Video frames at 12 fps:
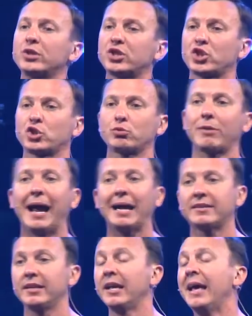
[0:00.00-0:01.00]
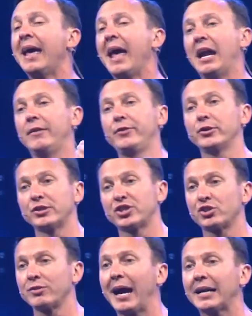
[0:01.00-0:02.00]
distracted. And if you're
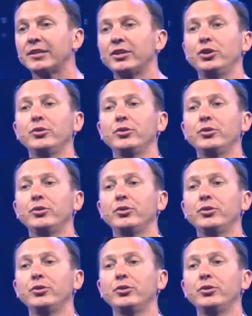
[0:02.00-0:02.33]
distracted,